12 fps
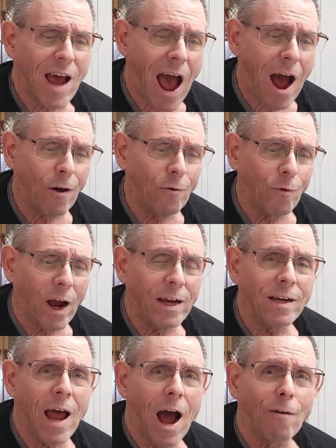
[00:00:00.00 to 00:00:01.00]
The town
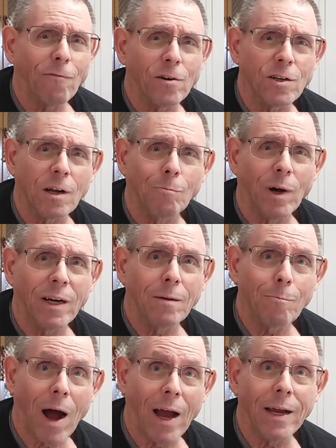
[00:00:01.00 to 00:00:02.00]
right now, for
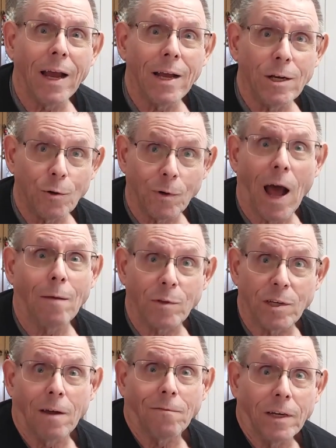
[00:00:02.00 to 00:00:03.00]
somebody my age, and I'm
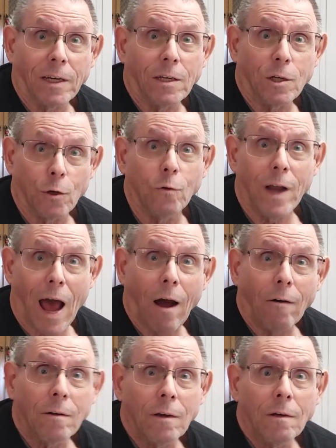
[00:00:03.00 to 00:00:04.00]
72
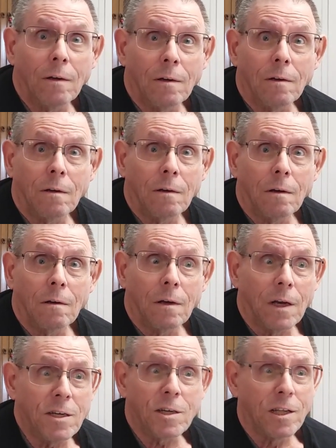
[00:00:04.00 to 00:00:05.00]
now,
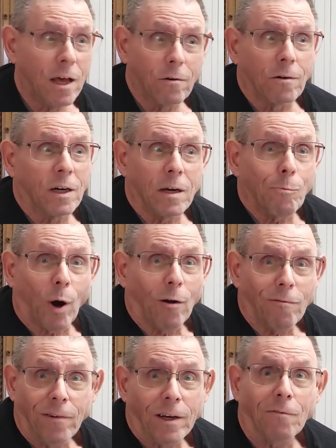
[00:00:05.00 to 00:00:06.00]
is literally
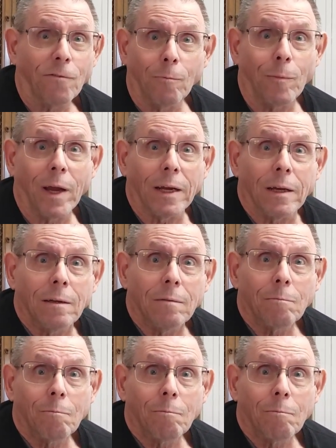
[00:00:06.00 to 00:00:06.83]
perfect for me.